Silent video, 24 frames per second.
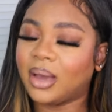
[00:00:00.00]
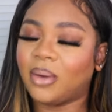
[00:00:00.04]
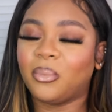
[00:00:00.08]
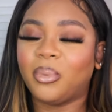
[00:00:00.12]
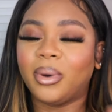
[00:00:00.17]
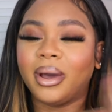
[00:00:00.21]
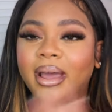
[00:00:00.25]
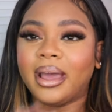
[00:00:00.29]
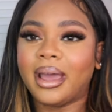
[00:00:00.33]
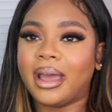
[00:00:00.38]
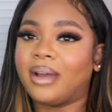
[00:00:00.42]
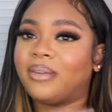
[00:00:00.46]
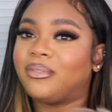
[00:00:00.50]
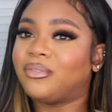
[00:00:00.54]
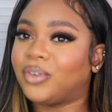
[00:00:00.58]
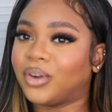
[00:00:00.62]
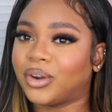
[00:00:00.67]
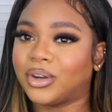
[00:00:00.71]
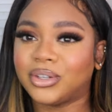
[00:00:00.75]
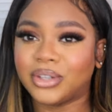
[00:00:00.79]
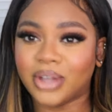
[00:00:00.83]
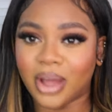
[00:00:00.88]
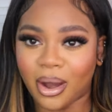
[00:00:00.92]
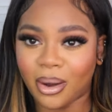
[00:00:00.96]

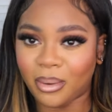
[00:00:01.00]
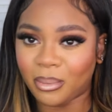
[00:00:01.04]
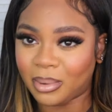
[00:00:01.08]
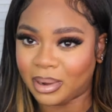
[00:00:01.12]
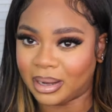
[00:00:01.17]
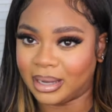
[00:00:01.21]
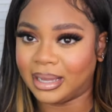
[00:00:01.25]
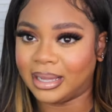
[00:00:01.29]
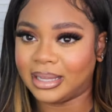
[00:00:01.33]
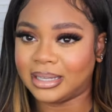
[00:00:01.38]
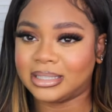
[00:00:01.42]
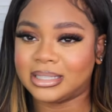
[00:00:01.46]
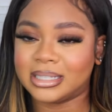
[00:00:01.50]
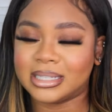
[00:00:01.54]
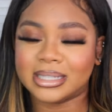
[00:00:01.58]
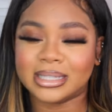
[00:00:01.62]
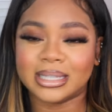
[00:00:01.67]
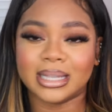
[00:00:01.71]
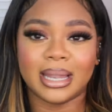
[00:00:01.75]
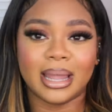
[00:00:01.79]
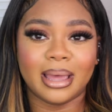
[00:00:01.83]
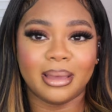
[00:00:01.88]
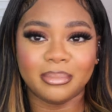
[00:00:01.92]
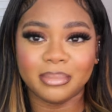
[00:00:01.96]
whatever y'all want, just
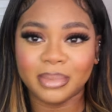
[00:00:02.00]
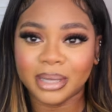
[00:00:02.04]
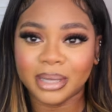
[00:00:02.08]
let